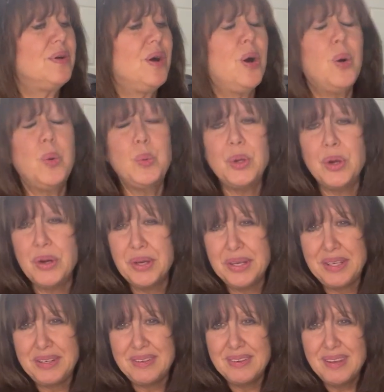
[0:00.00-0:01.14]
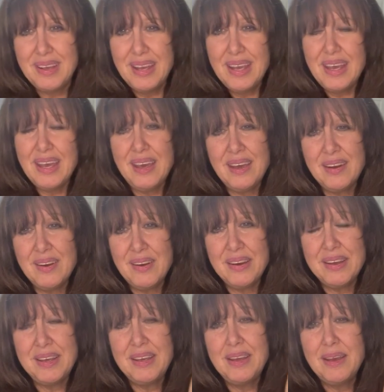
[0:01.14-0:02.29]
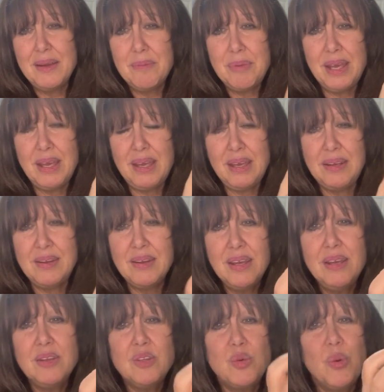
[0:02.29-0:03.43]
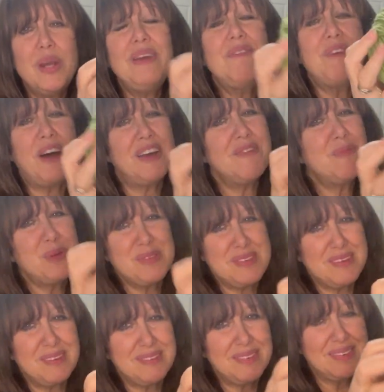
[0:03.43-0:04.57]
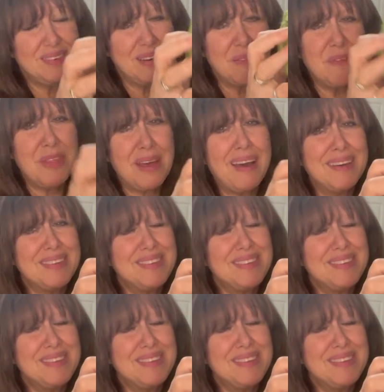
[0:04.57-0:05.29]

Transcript: oh nine, and I paid twenty-five percent of that.